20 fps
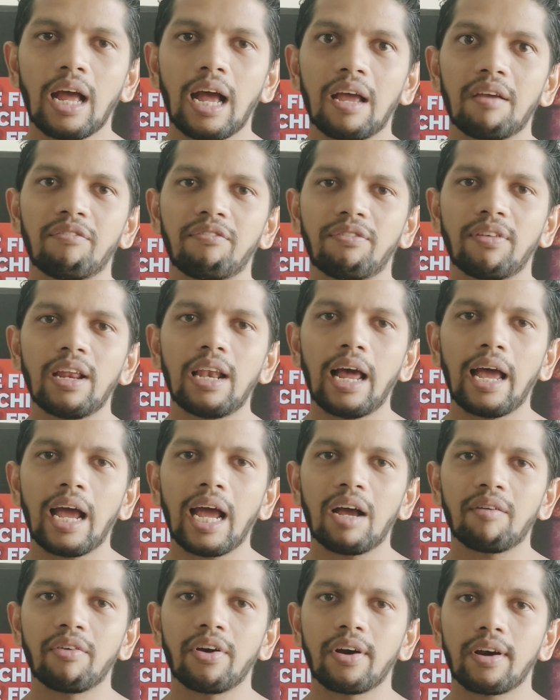I feel I
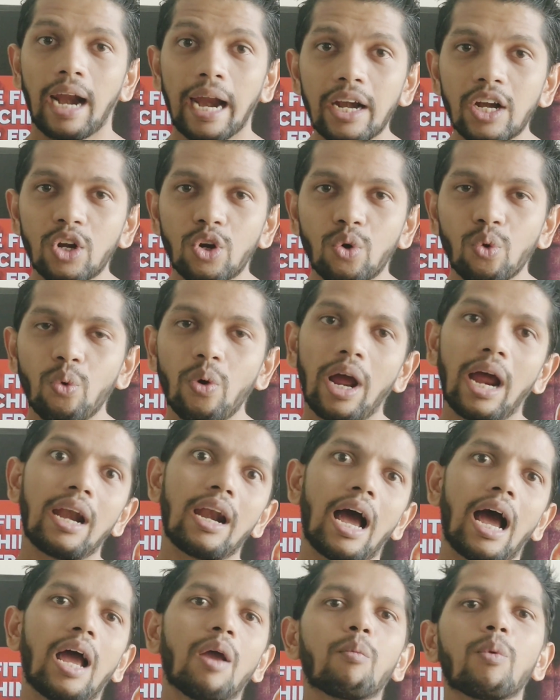have a right to,
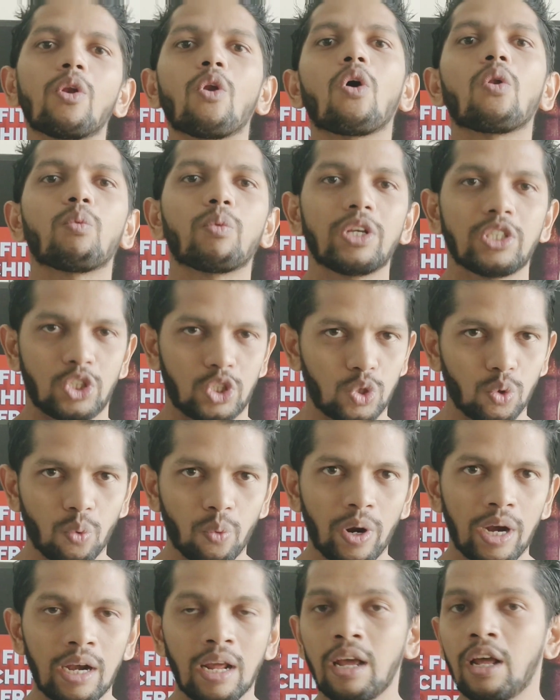and I will always
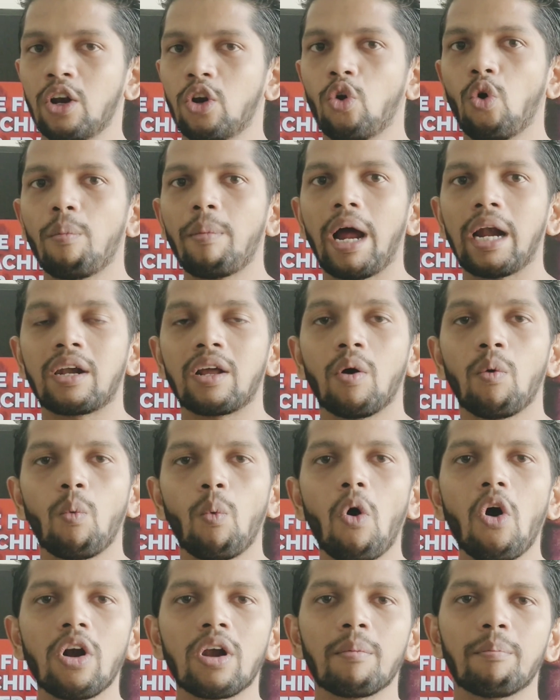do it no matter
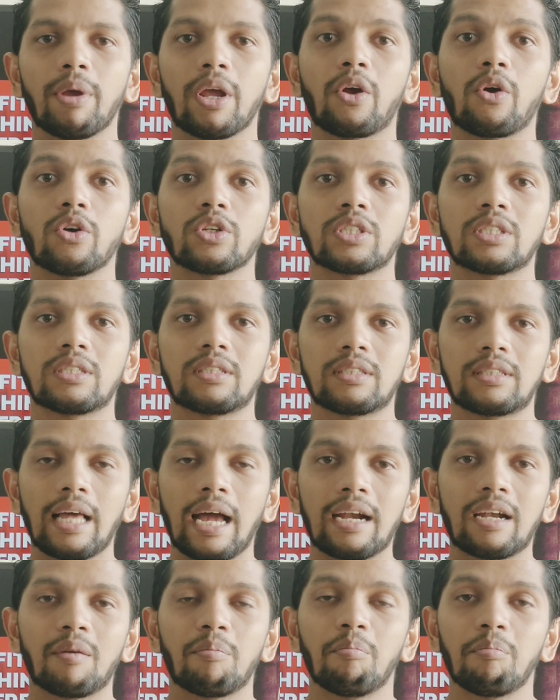what, because
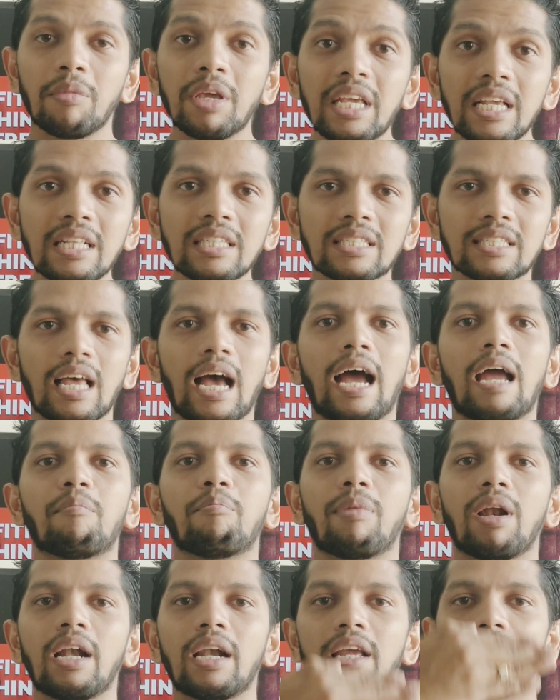that means
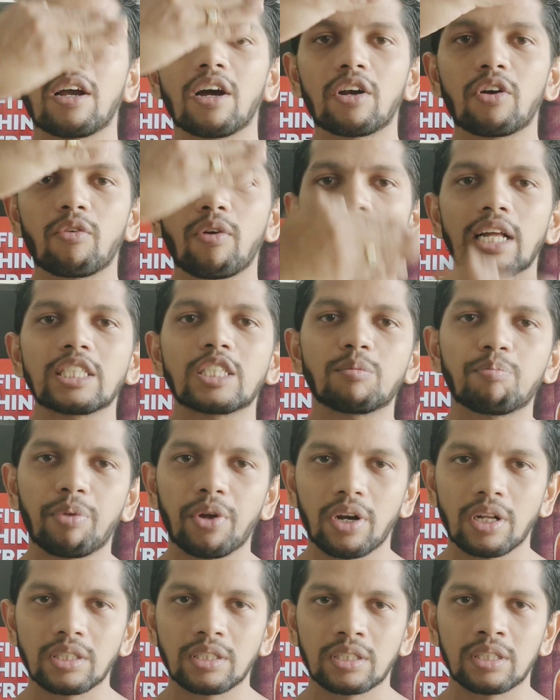I'm building a
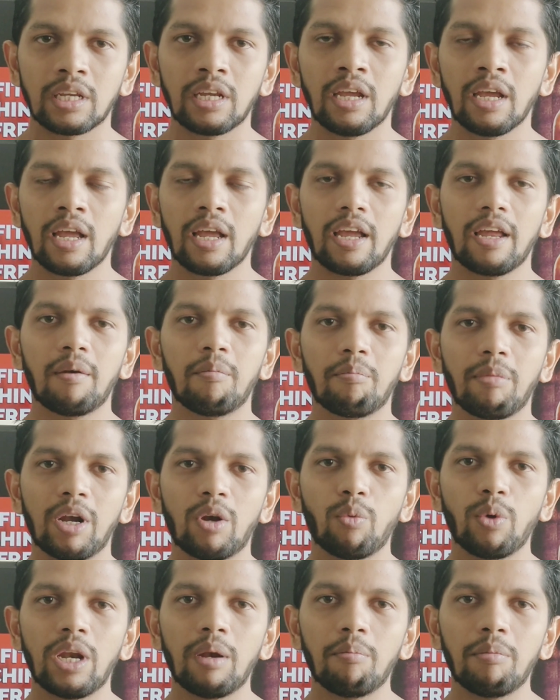transparency in
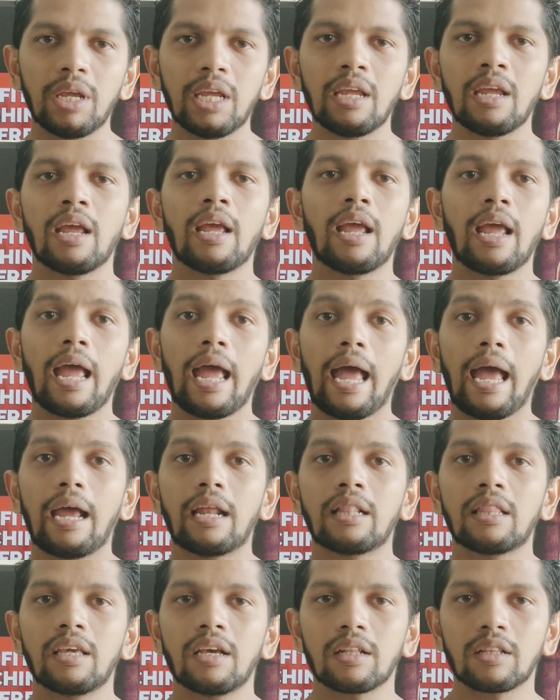between me
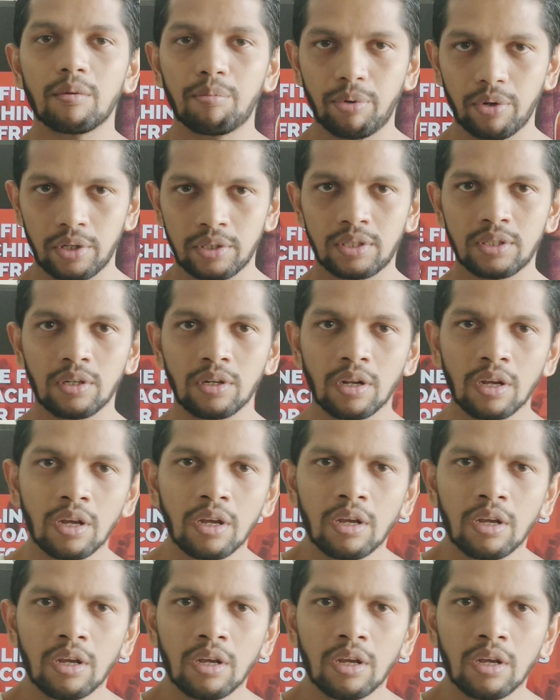and the other person.